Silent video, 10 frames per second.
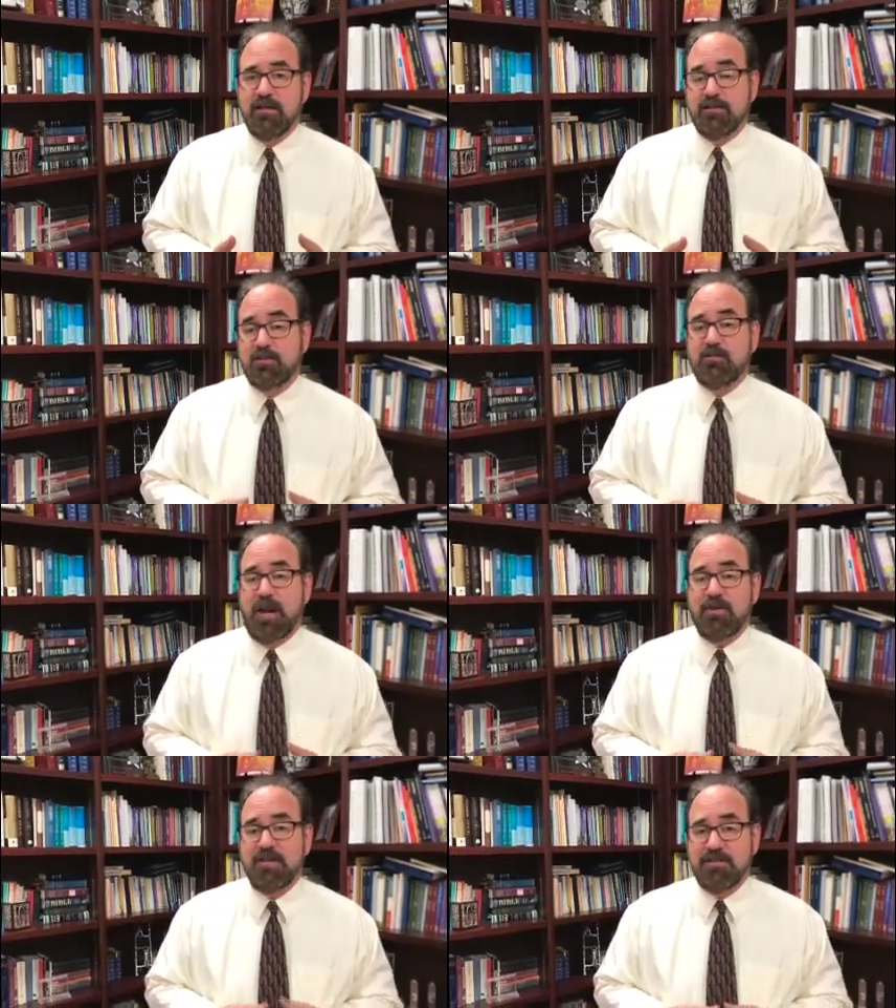This is
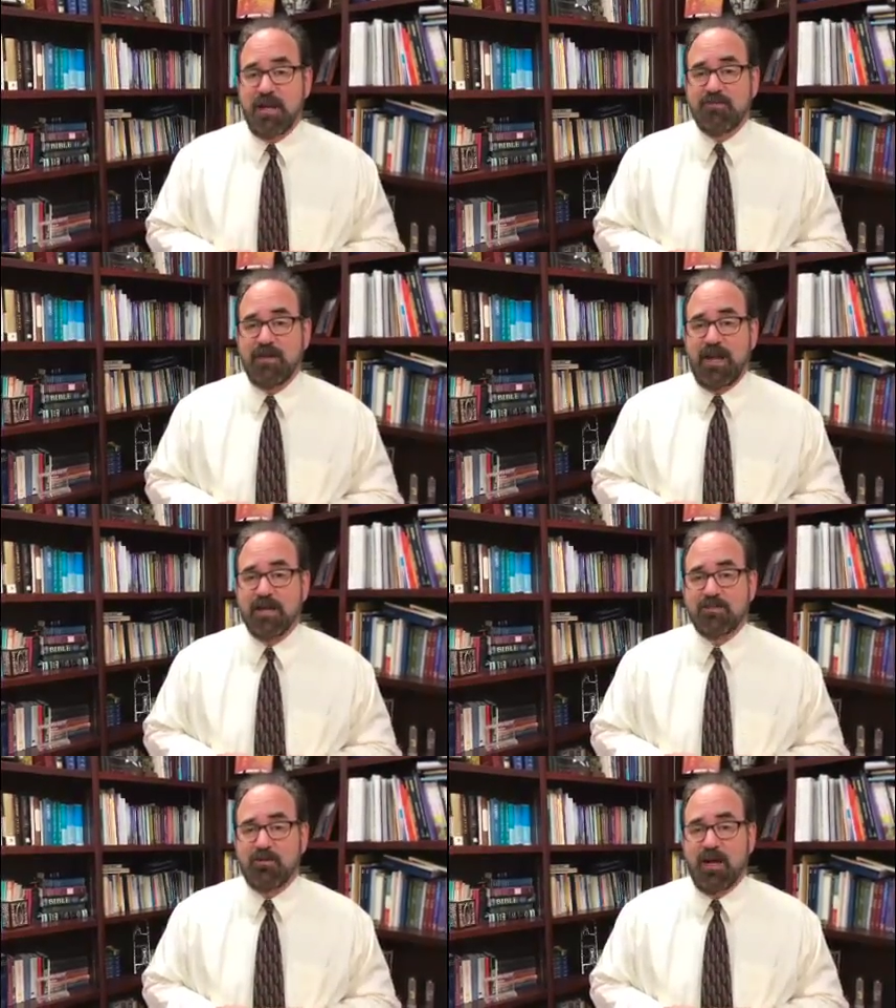Rabbi
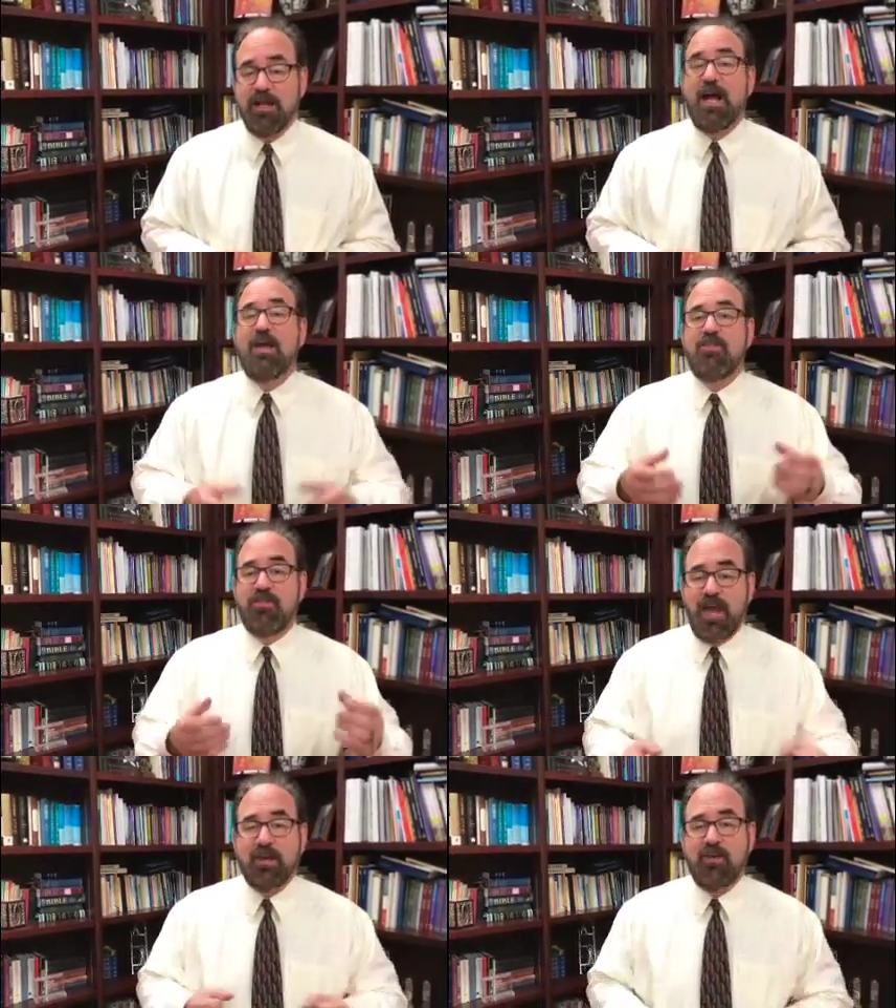Akselrad.
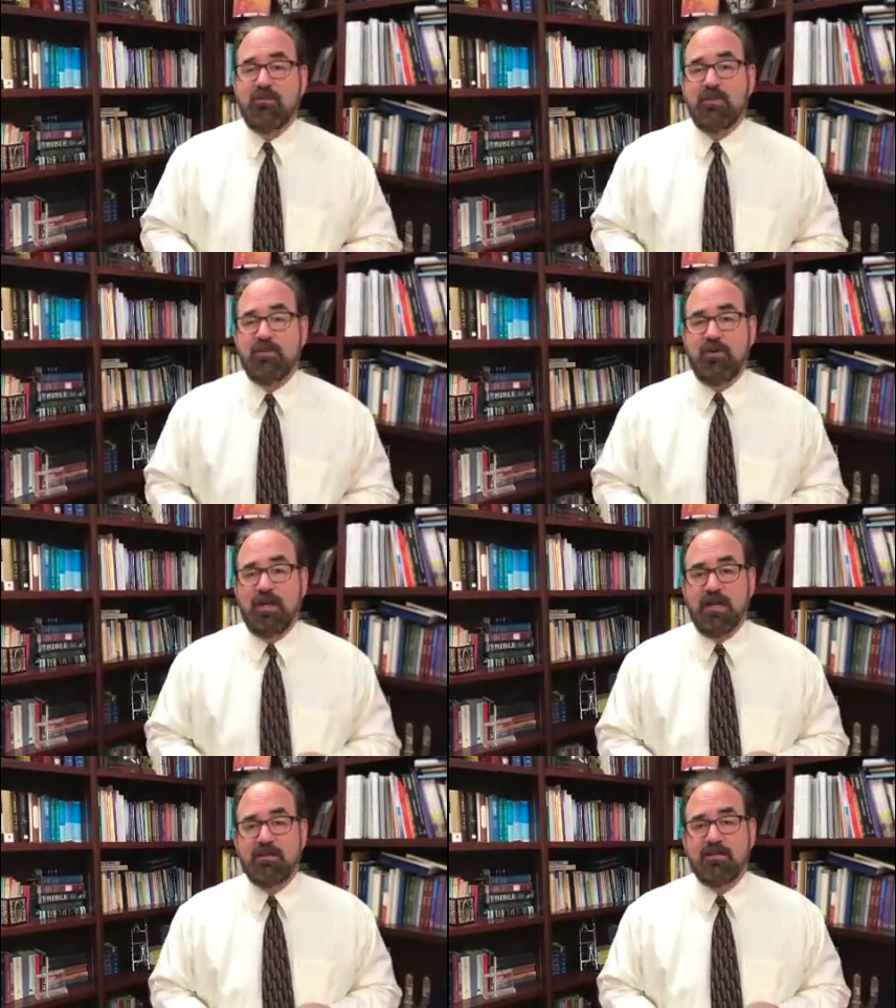Thank you for
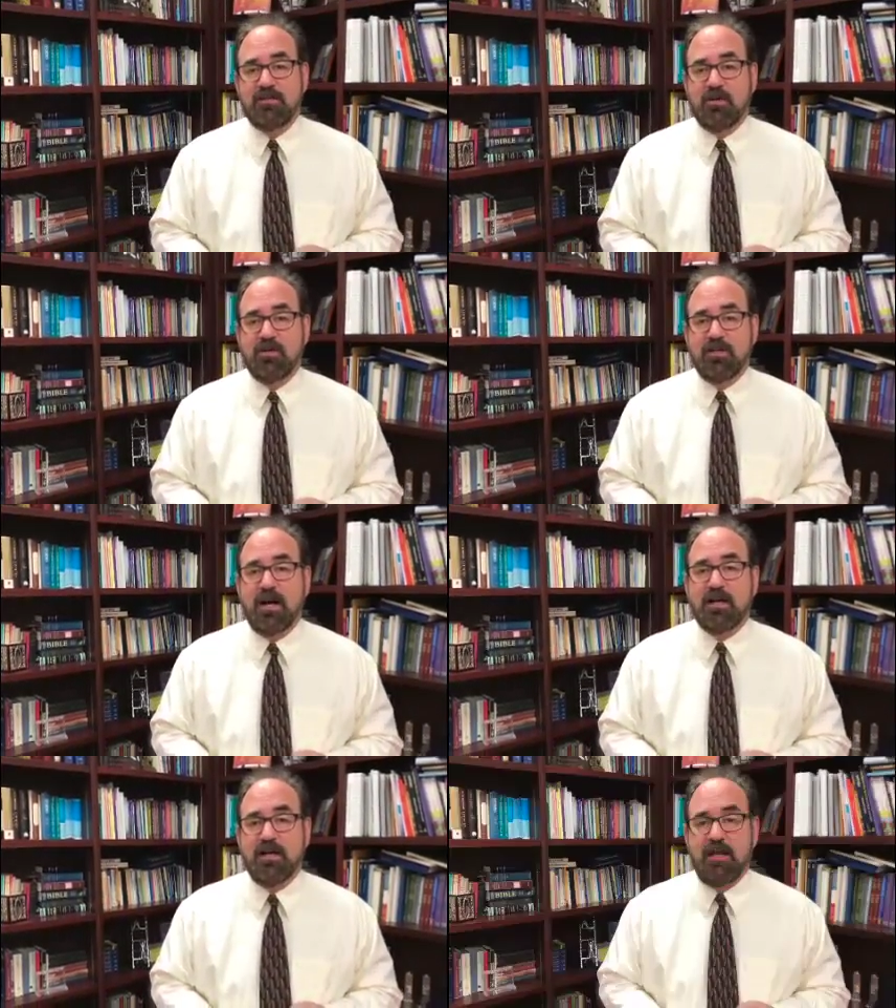tuning in to Torah
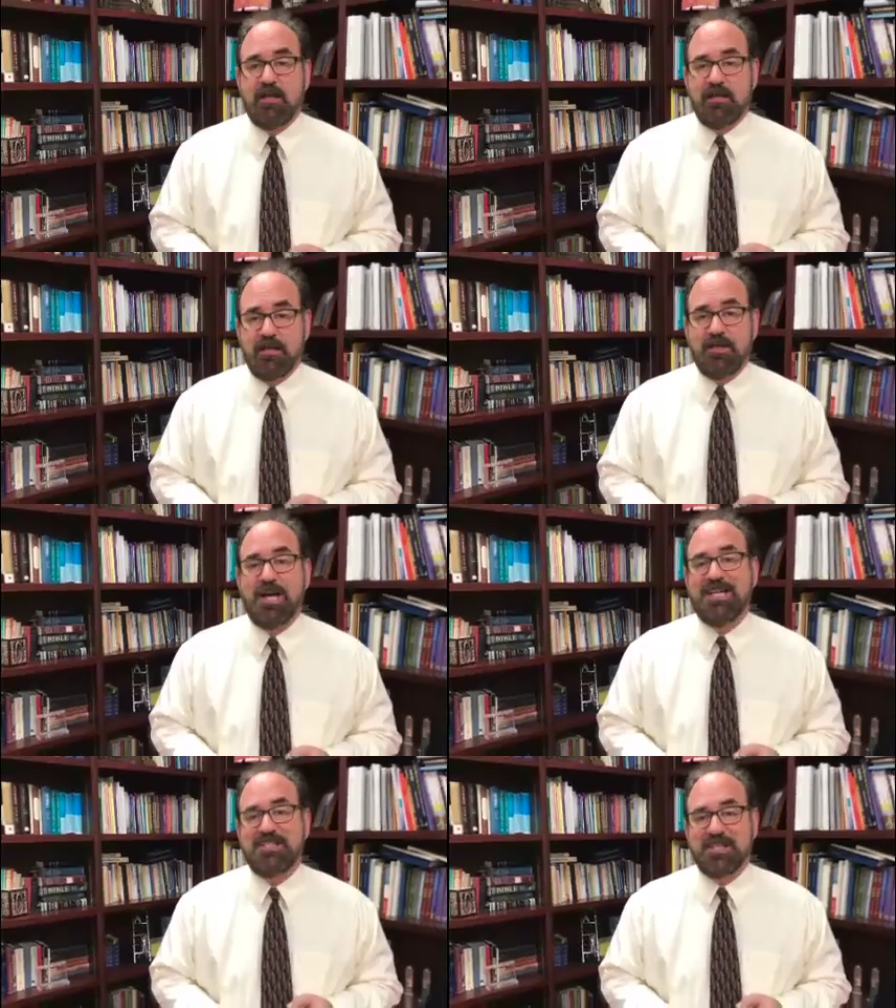Talk Unedited.
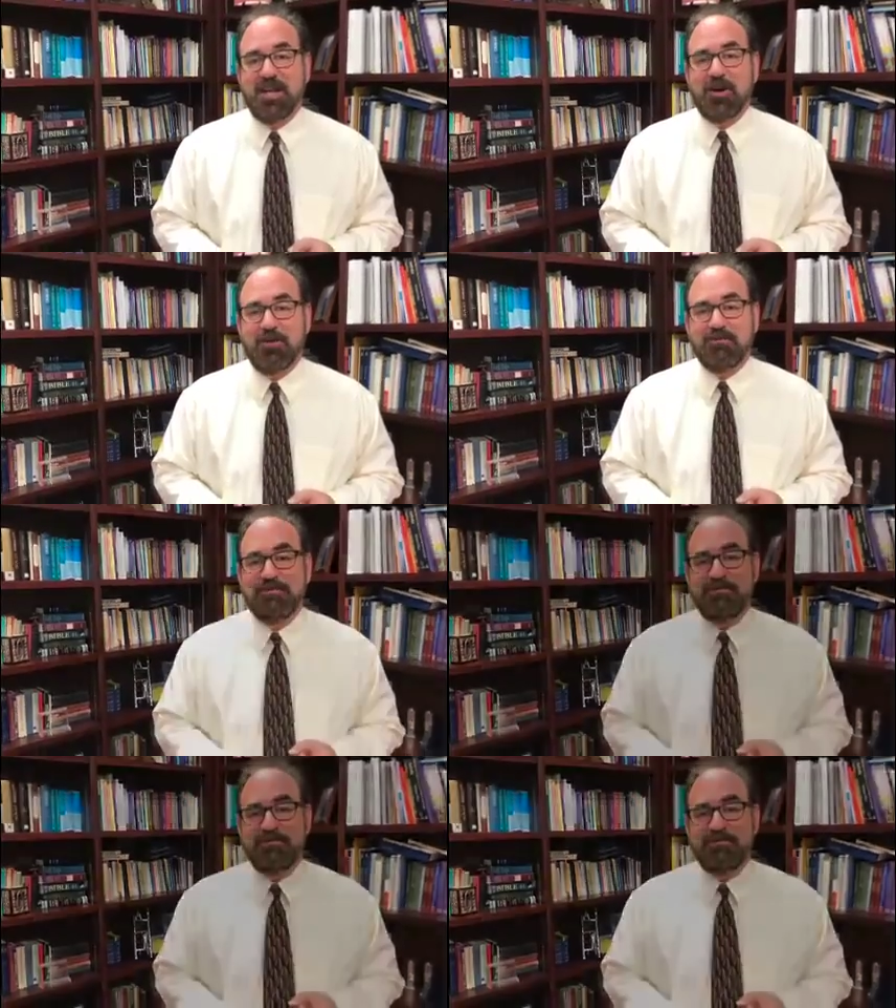Shalom.